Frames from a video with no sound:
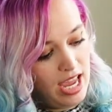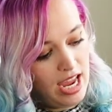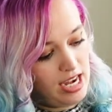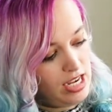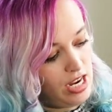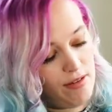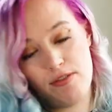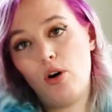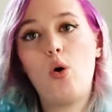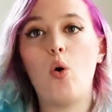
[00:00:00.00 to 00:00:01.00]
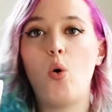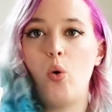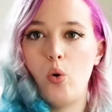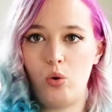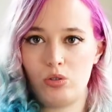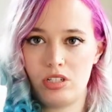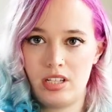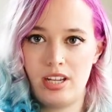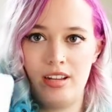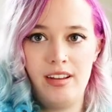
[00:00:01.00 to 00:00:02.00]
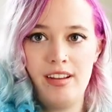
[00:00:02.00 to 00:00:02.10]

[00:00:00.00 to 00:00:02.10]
any of the holes